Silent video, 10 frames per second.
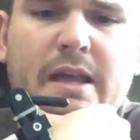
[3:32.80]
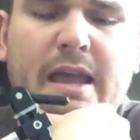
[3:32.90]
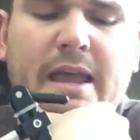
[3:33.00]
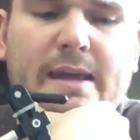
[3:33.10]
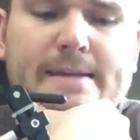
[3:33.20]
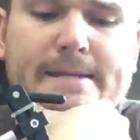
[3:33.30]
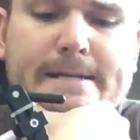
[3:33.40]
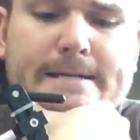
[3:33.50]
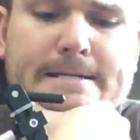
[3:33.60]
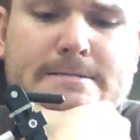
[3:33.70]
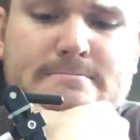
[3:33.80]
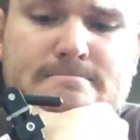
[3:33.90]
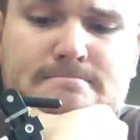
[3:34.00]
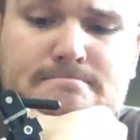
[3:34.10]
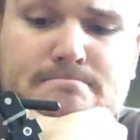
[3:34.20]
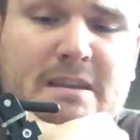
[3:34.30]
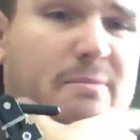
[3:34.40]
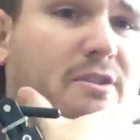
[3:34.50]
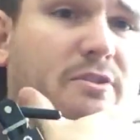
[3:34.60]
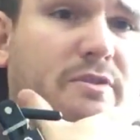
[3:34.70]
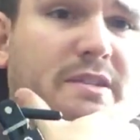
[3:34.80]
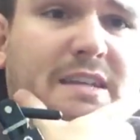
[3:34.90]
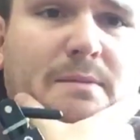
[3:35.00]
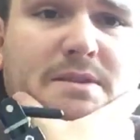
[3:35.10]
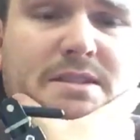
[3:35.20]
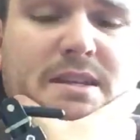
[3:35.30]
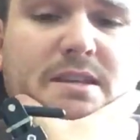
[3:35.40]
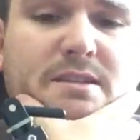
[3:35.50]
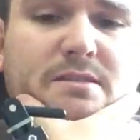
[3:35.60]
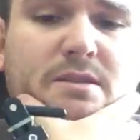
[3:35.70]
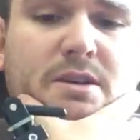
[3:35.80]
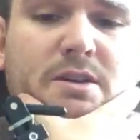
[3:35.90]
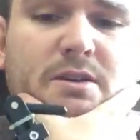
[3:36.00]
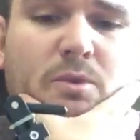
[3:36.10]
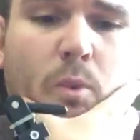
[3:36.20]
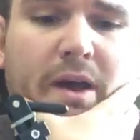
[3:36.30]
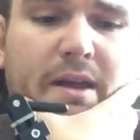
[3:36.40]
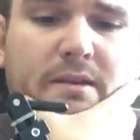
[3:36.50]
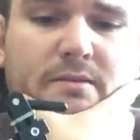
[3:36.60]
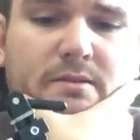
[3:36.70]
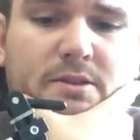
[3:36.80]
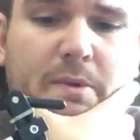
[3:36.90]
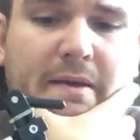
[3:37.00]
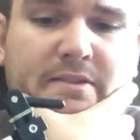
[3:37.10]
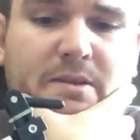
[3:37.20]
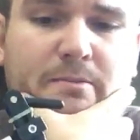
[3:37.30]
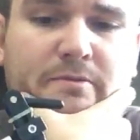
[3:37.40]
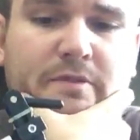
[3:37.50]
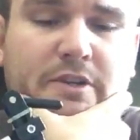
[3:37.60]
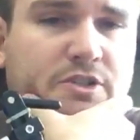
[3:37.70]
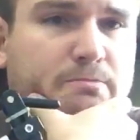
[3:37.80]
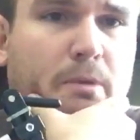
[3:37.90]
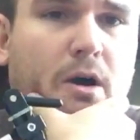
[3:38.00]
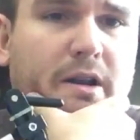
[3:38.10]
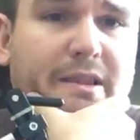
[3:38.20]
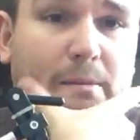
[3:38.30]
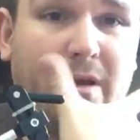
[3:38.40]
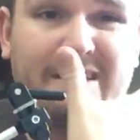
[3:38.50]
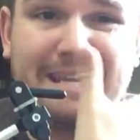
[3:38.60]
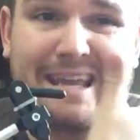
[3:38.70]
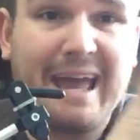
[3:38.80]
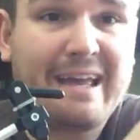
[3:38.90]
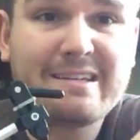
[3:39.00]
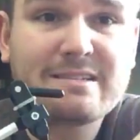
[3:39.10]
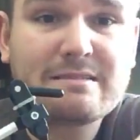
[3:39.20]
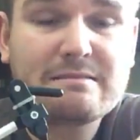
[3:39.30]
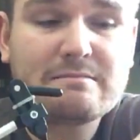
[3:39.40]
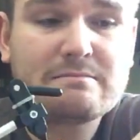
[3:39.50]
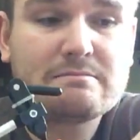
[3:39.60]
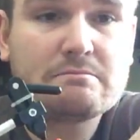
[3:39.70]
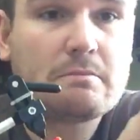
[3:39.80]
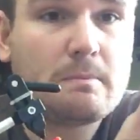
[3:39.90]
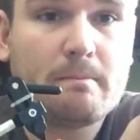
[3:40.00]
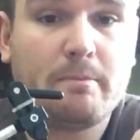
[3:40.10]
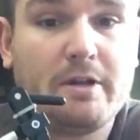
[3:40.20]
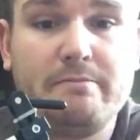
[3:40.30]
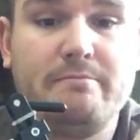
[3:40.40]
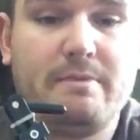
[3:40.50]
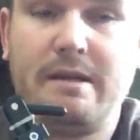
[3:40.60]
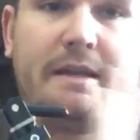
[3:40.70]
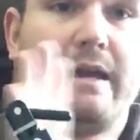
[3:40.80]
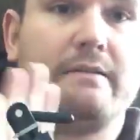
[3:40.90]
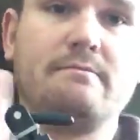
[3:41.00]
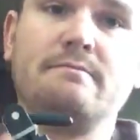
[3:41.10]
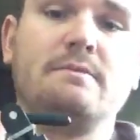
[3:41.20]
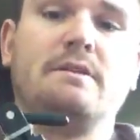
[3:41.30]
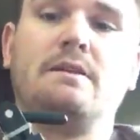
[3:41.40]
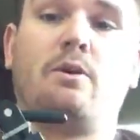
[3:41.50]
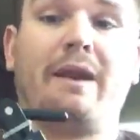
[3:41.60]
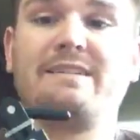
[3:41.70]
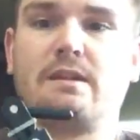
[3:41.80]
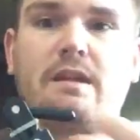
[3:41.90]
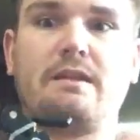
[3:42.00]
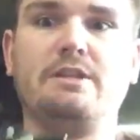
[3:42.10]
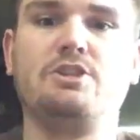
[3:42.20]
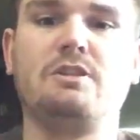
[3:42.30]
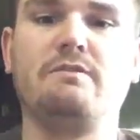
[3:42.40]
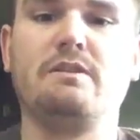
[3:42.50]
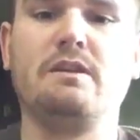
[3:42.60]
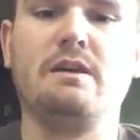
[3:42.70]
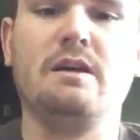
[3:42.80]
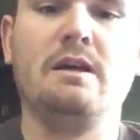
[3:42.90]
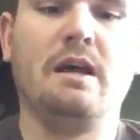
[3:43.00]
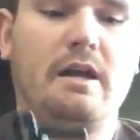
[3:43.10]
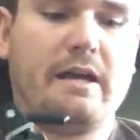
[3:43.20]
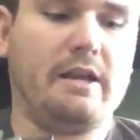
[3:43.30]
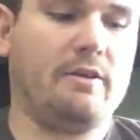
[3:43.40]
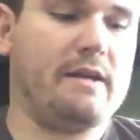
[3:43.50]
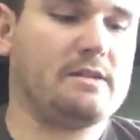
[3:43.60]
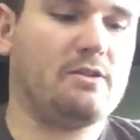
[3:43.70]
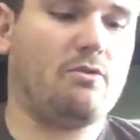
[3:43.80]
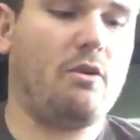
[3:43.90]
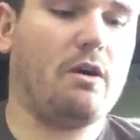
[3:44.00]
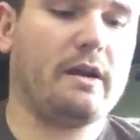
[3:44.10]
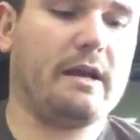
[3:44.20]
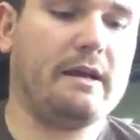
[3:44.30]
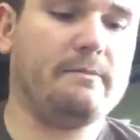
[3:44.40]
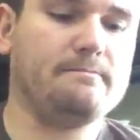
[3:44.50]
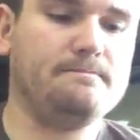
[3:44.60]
and uh, maybe during this time of the season when you have some fish spawning, they might take eggs. But again, or eggs up in leeches even. Again, you're asking the wrong guy.